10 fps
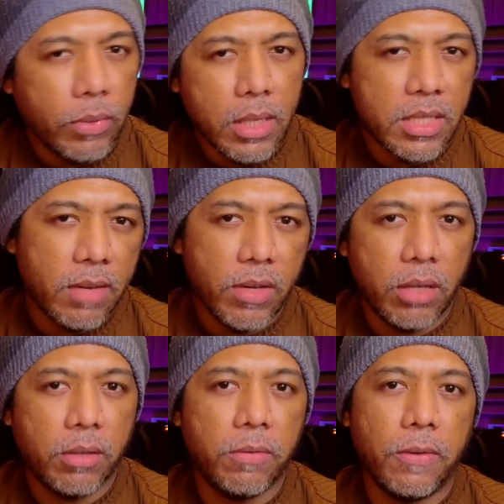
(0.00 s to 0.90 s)

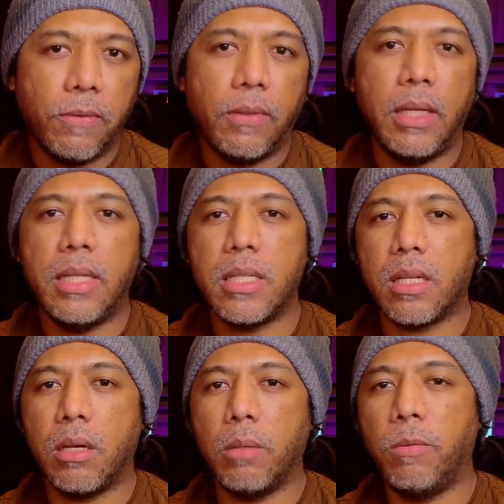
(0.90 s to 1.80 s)
750,
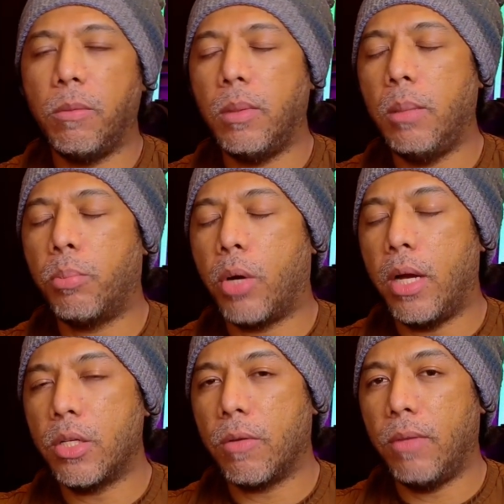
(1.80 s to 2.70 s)
650
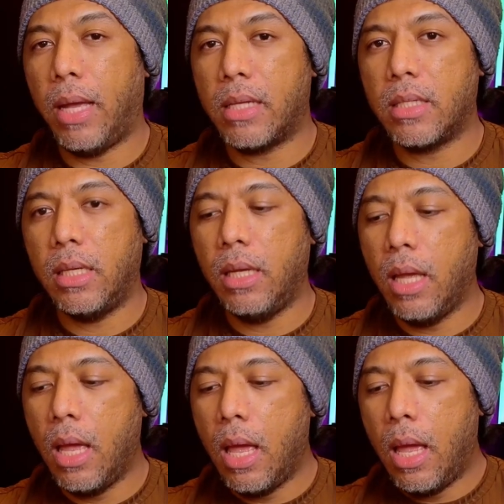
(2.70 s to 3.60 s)
price of the XT.
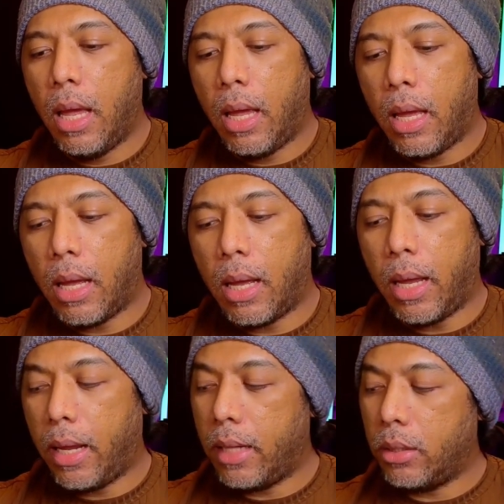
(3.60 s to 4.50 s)

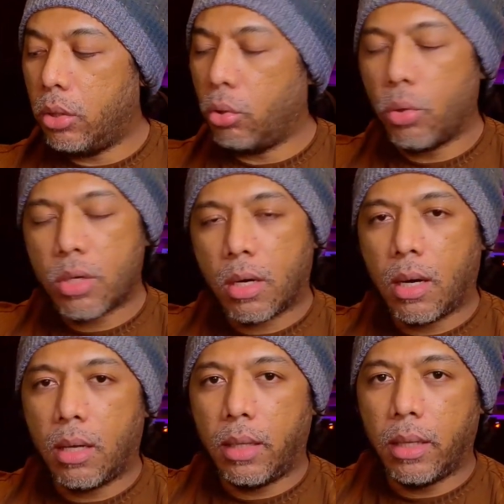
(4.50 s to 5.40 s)
And those are
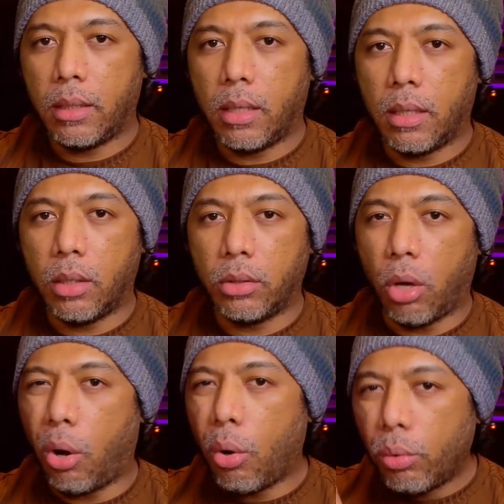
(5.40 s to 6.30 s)
kind of like the
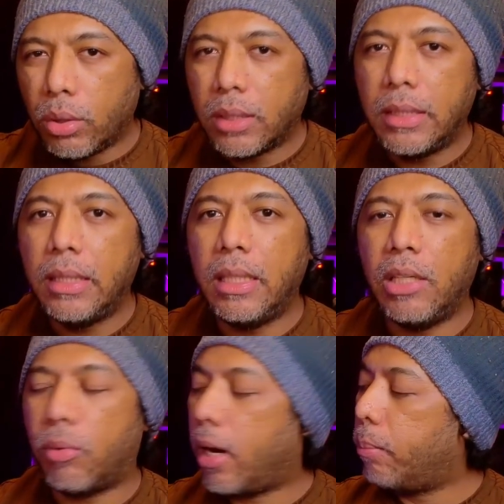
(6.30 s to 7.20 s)

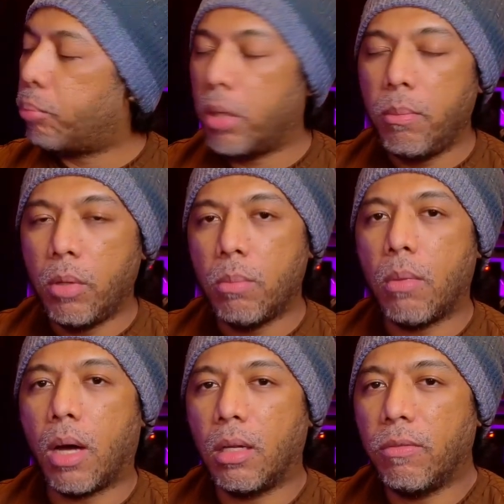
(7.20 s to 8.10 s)
OC, right, premium
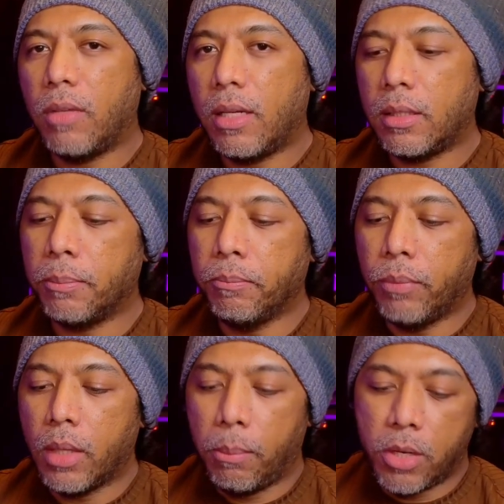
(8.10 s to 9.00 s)
model of this.
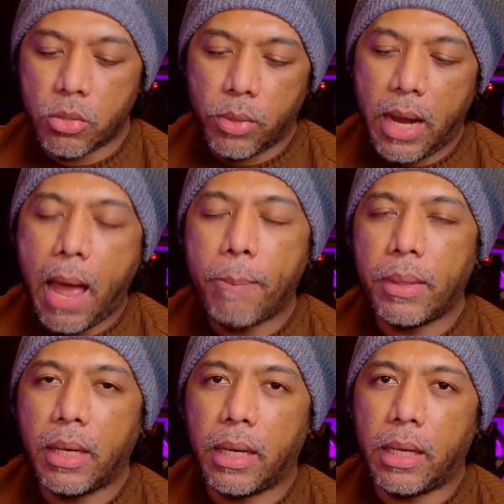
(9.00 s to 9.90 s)
Because what
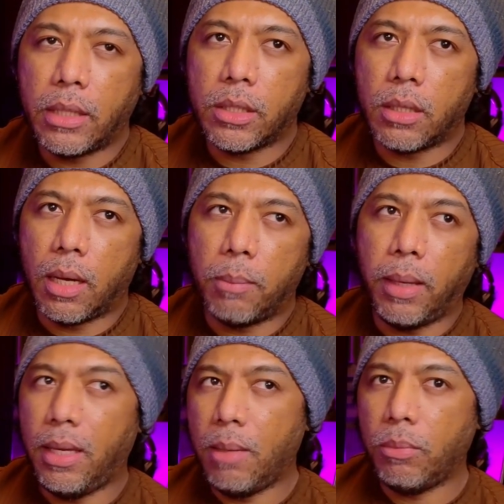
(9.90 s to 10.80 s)
happened is
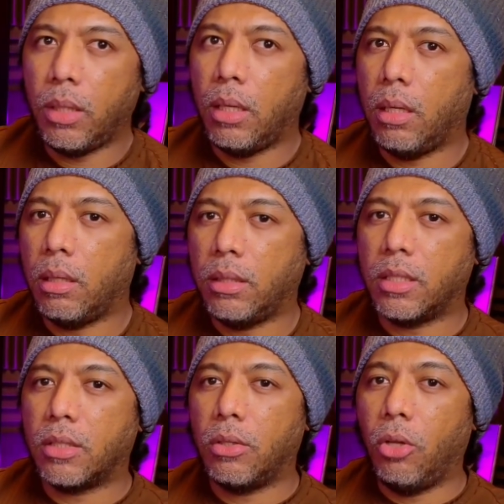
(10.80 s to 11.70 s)
AMD
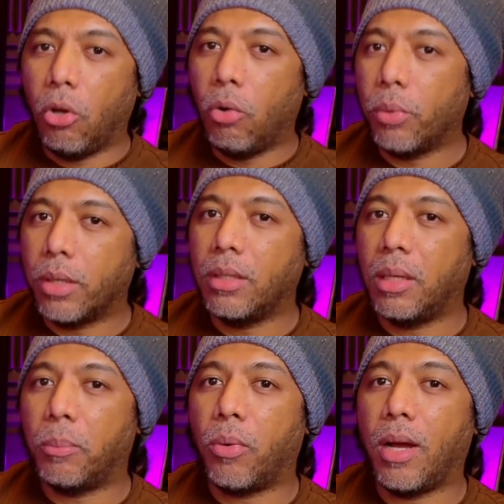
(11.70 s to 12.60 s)
just lowered their
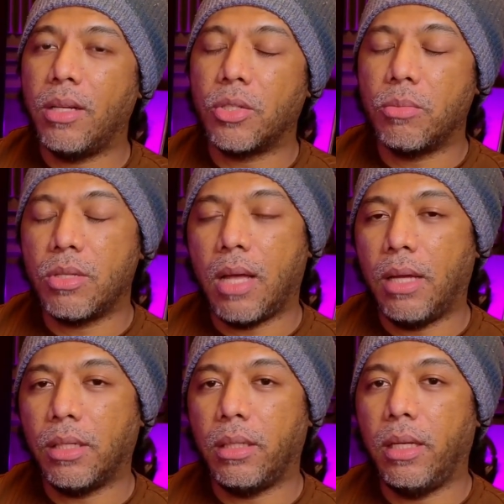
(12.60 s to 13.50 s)
price
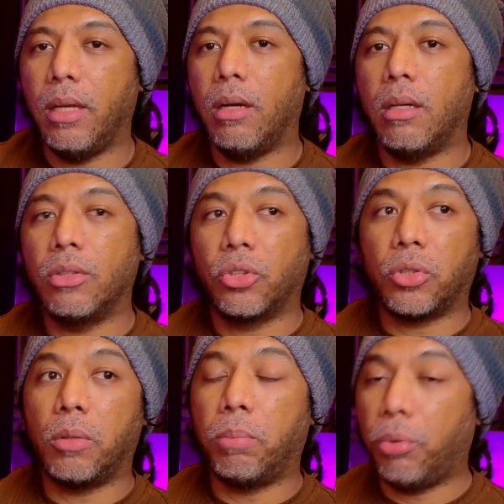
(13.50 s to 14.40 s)
substantially,
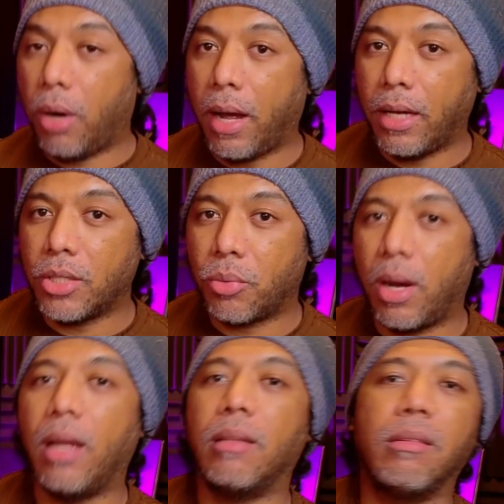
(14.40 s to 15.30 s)
surprise,
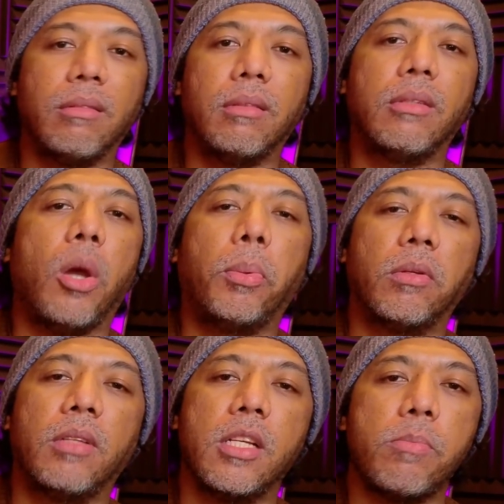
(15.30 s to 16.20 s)
right, a couple
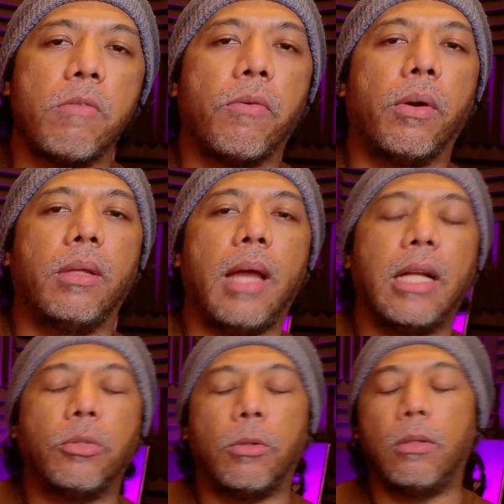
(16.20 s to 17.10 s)
of days before the
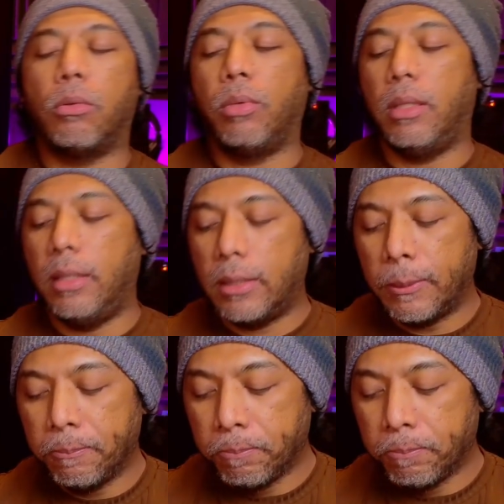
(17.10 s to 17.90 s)
actual release.